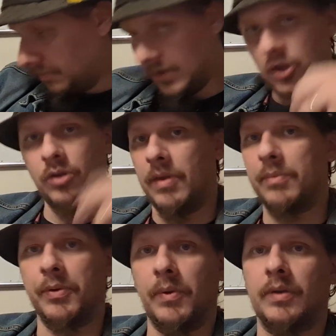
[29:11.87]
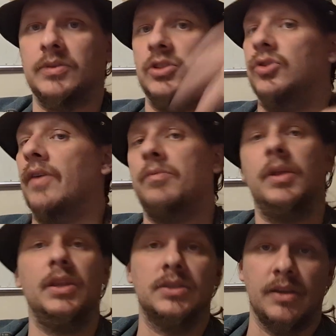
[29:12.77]
And you can make prerequisites. You have to
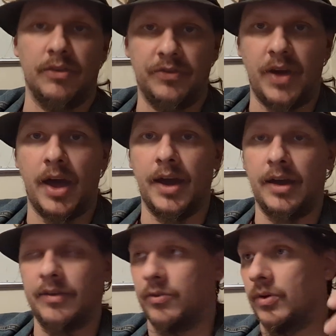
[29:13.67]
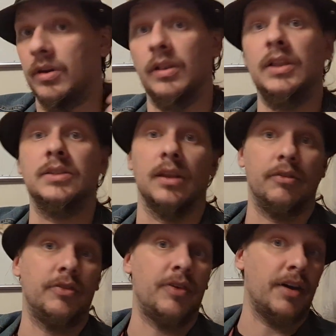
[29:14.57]
be at least level 5, or at least a
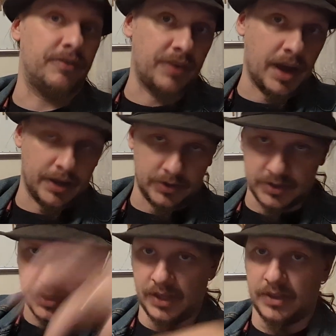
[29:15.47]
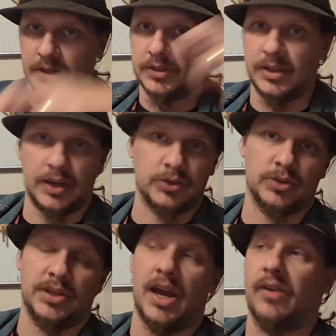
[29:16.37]
level 5 fighter to get this
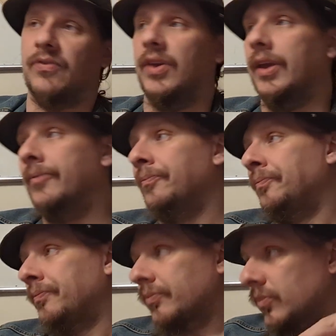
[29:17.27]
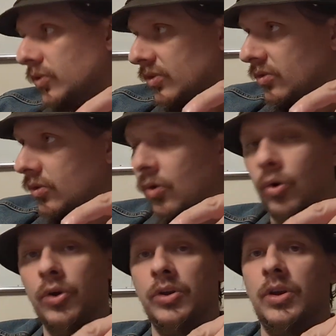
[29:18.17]
extra attack feat.
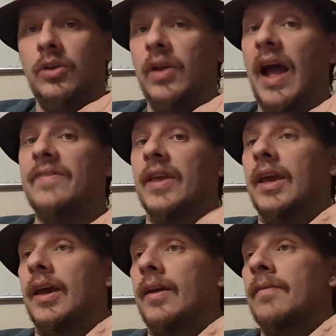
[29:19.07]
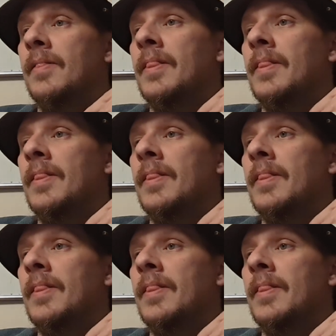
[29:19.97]
Or, you have to